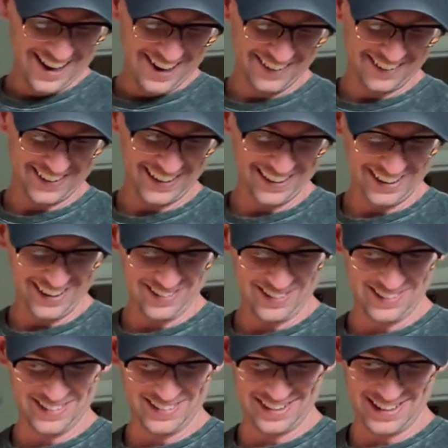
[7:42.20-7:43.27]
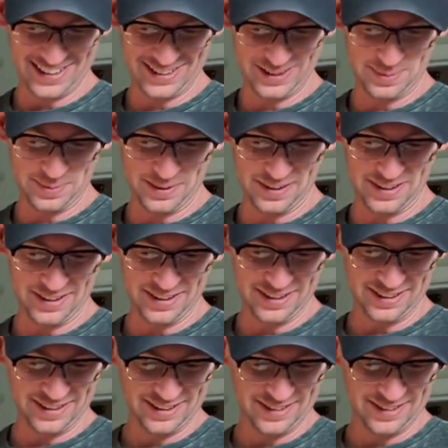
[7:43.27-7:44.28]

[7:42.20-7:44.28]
Okay, that one was actually pretty good.